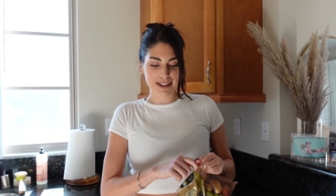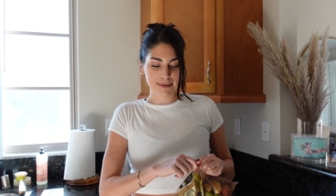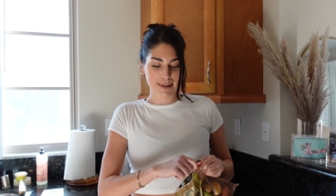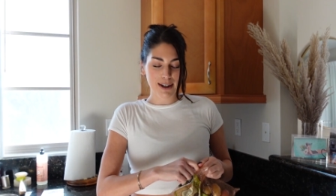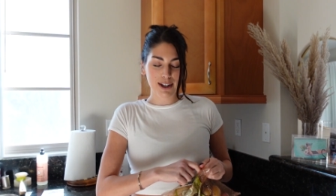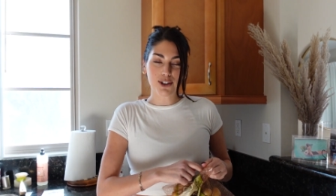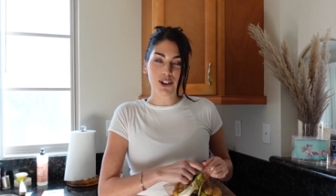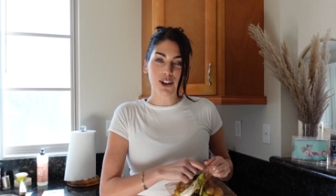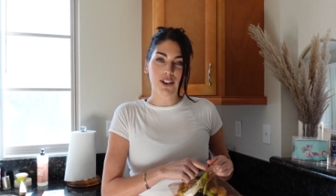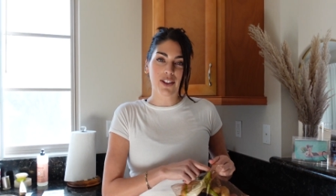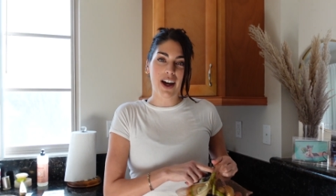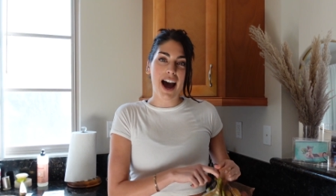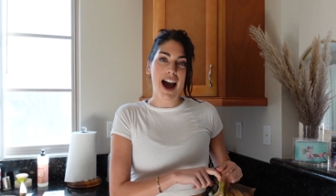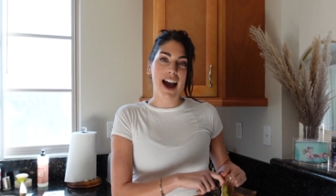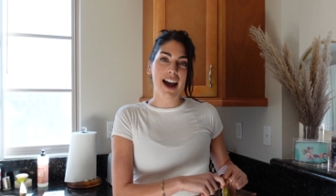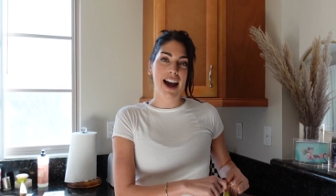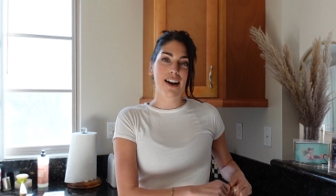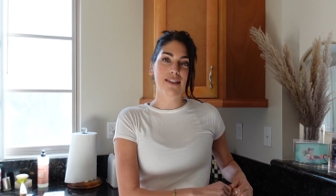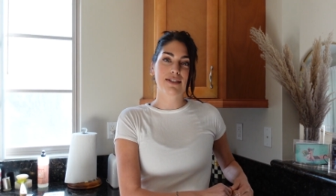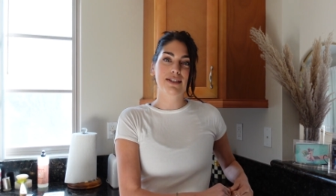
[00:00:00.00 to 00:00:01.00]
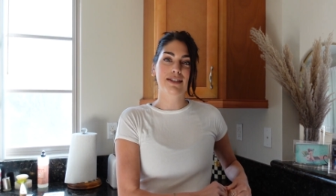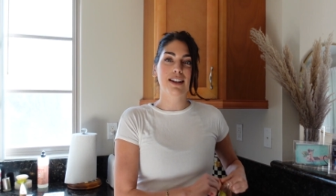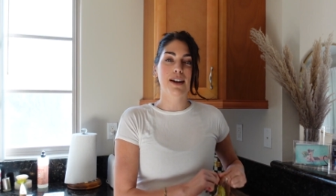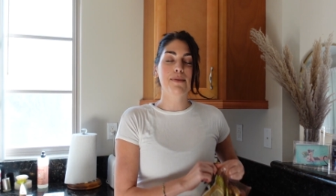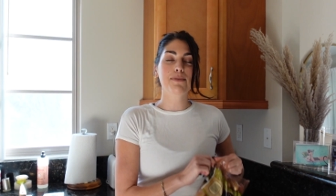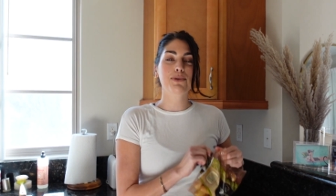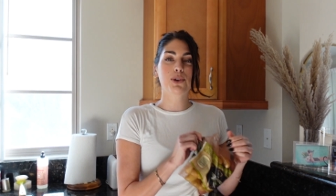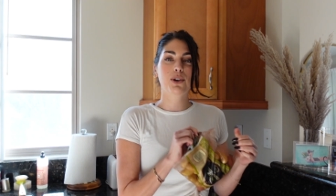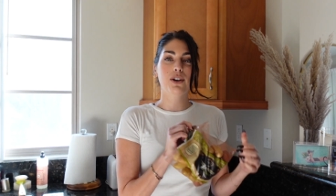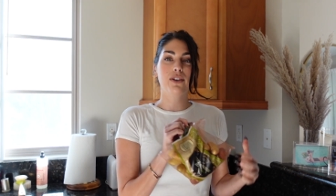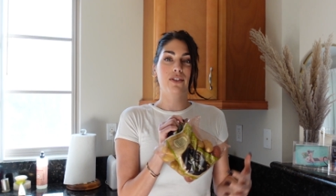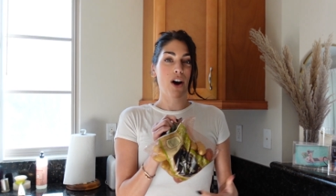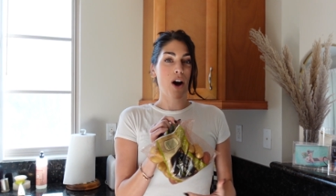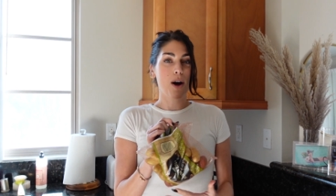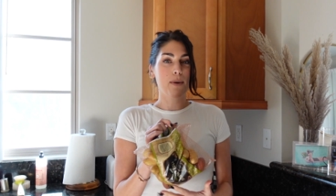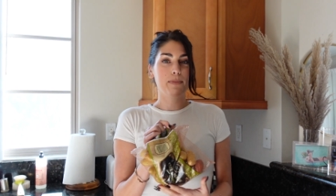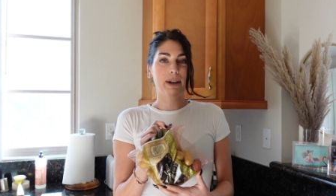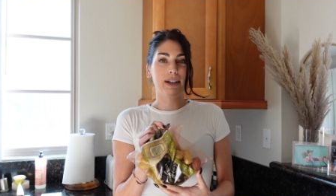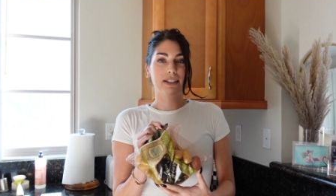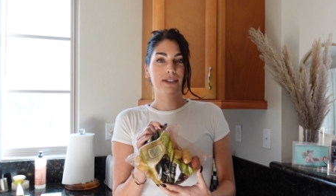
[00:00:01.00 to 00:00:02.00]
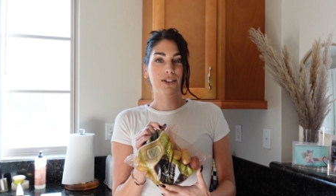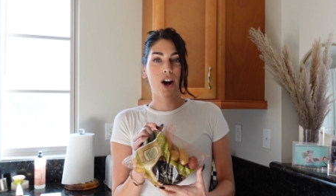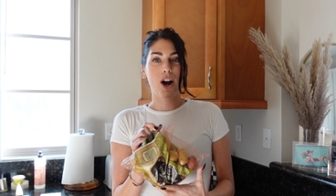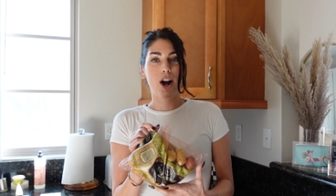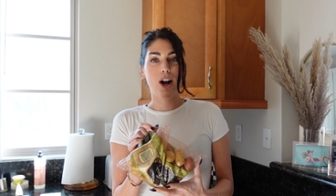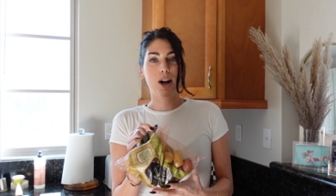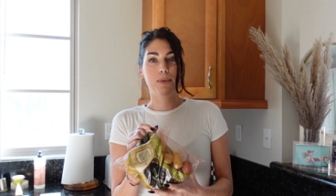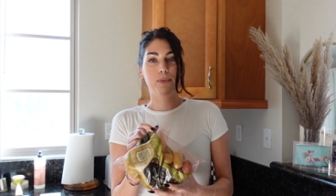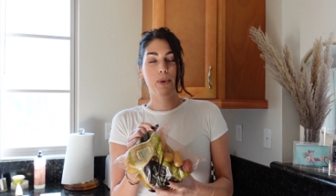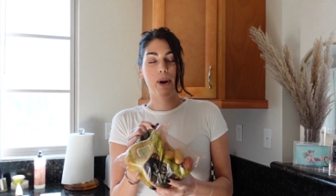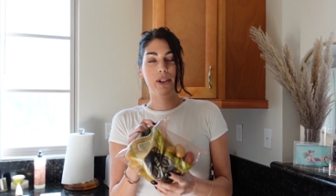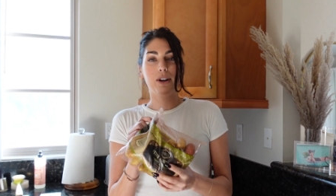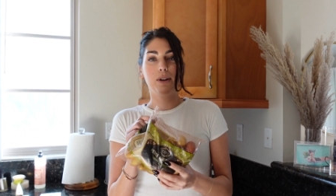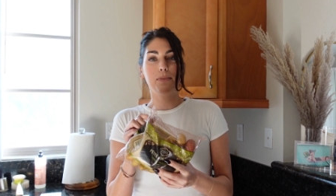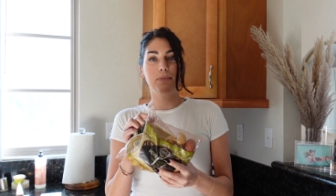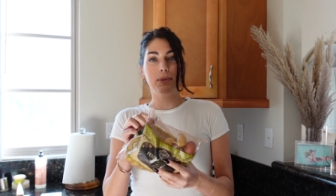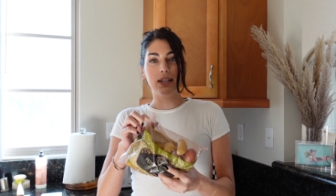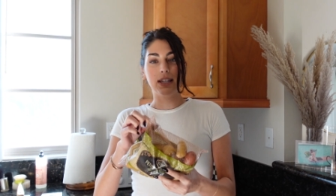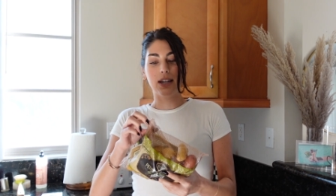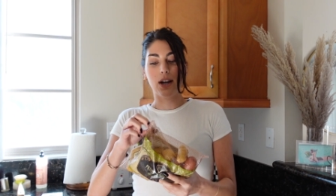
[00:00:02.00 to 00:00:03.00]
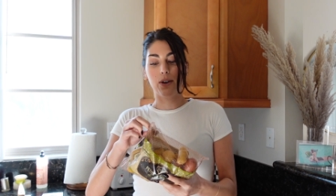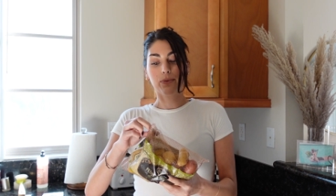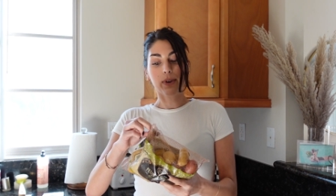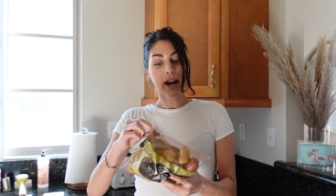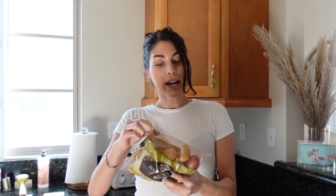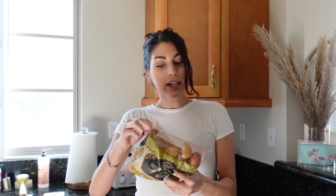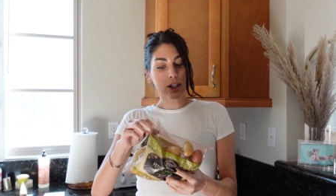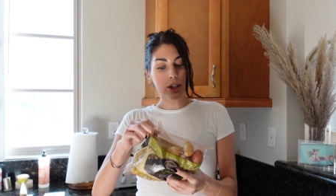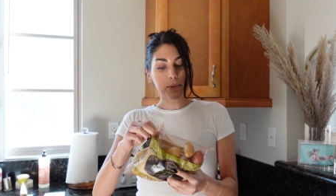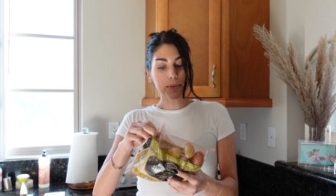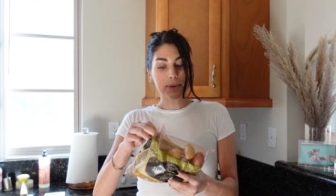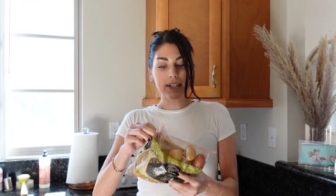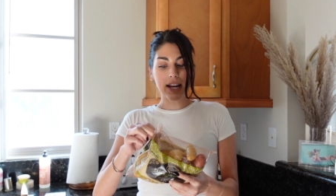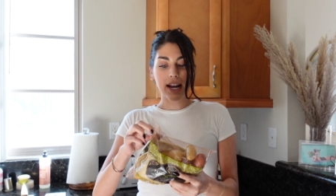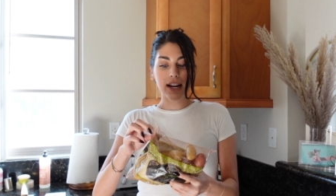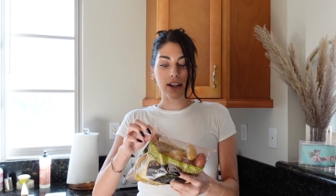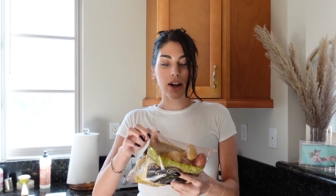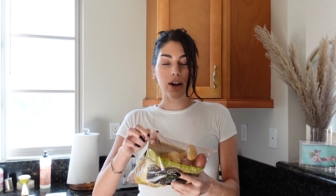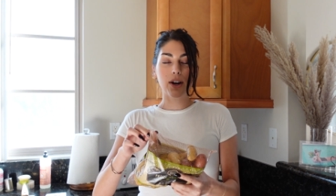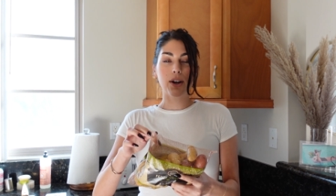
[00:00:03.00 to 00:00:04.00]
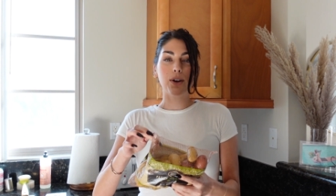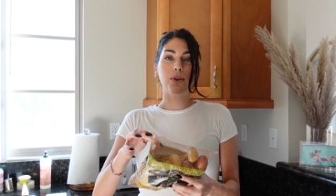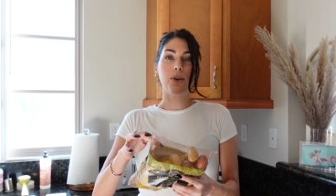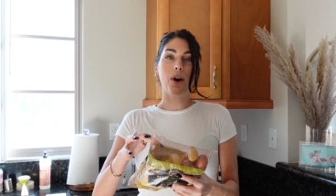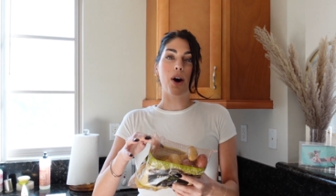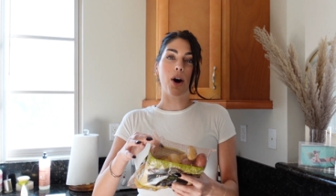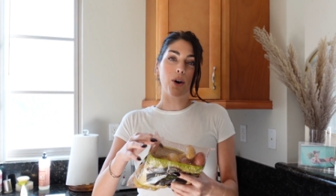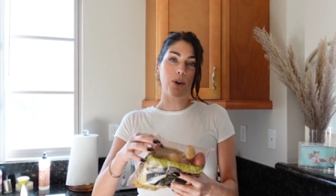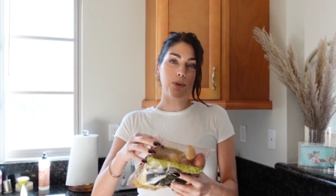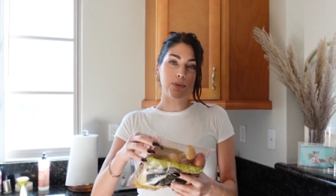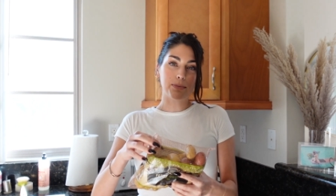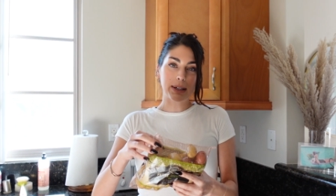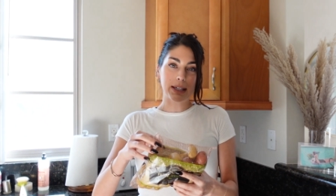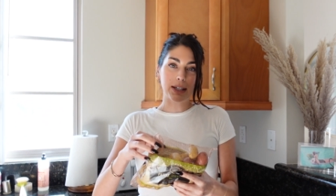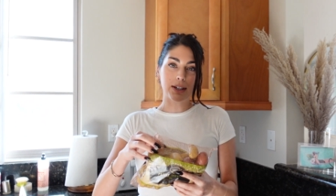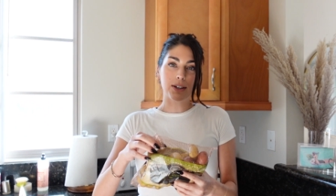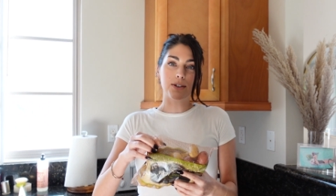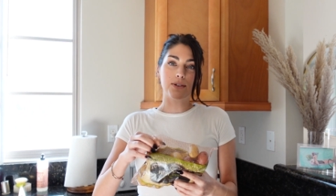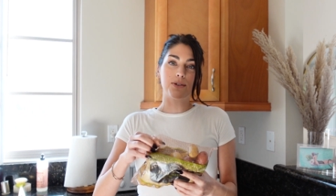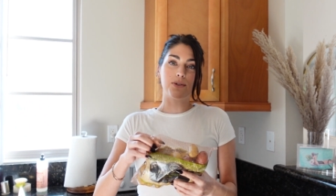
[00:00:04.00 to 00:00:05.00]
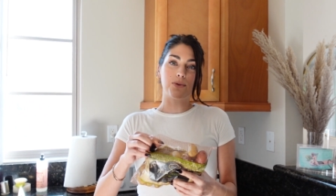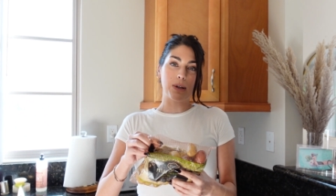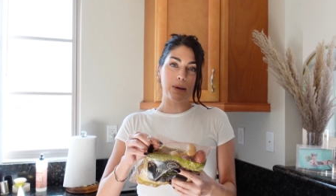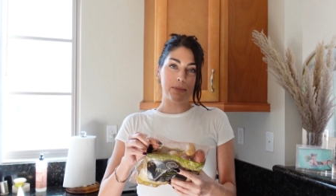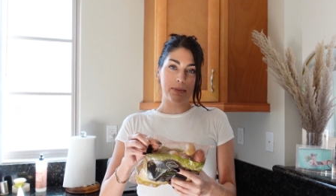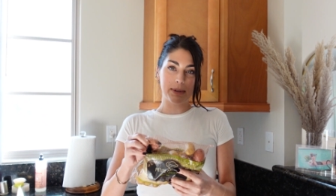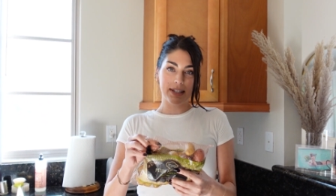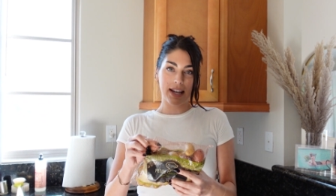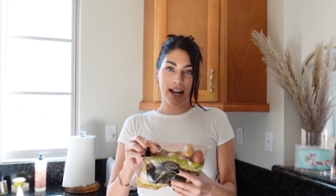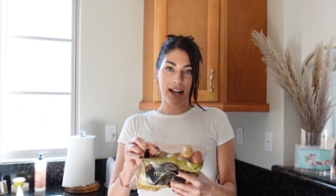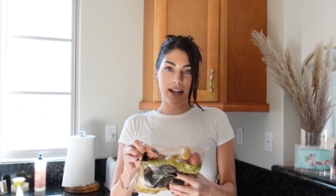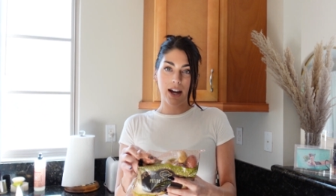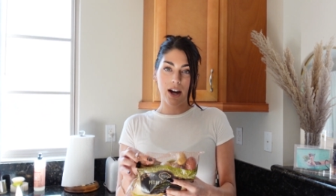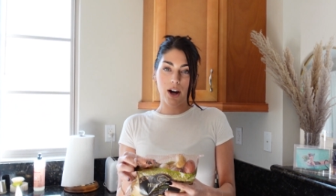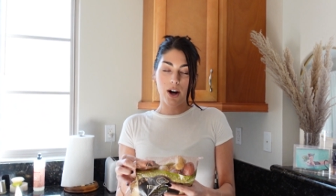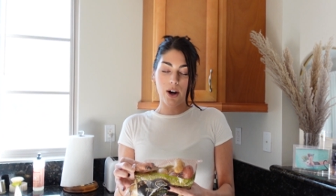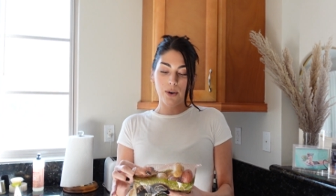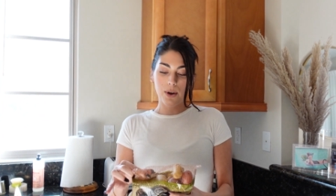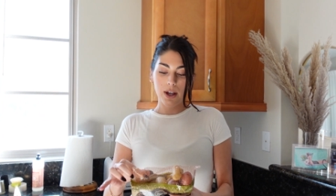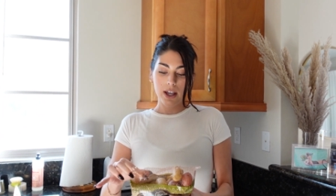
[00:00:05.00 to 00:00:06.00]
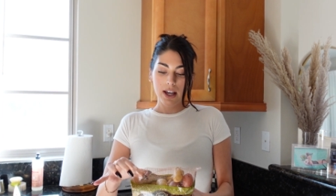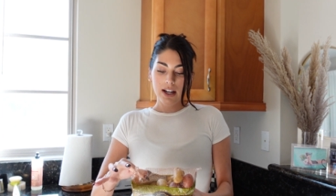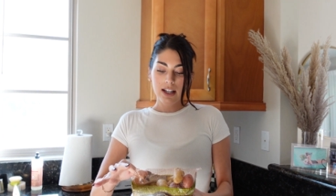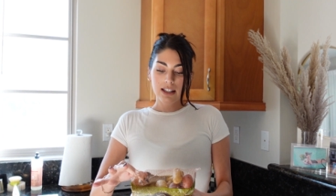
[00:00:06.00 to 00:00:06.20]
like to make sure that I have some sort of complex carb, whether it be a regular potato, oatmeal, sweet potato,